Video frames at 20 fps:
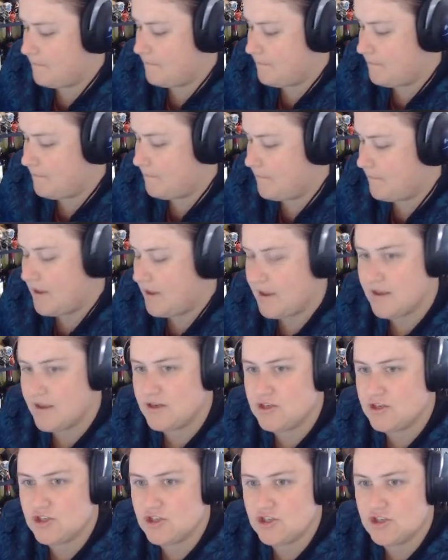I
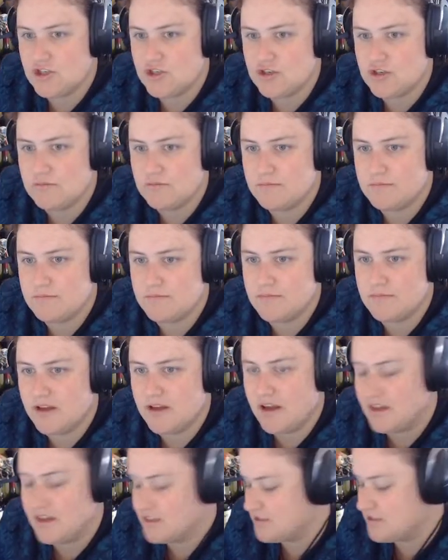
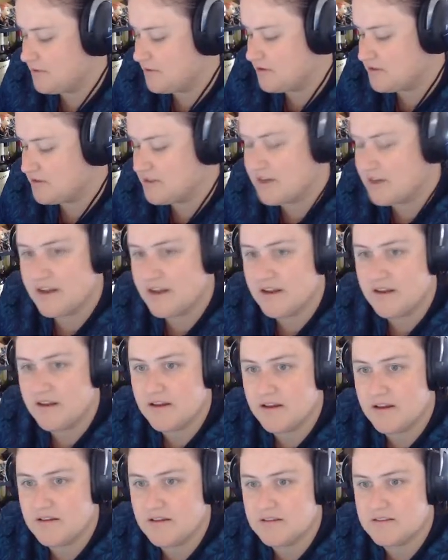can't spell today.
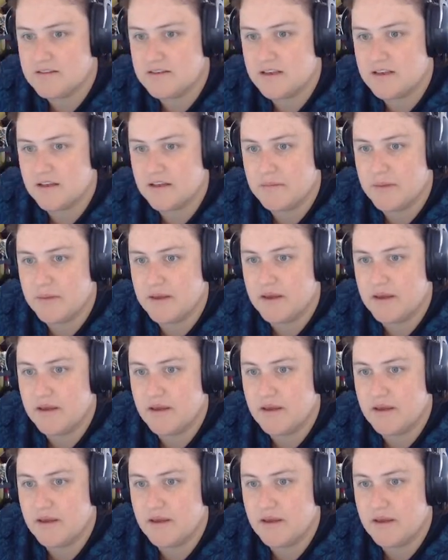It's killing me.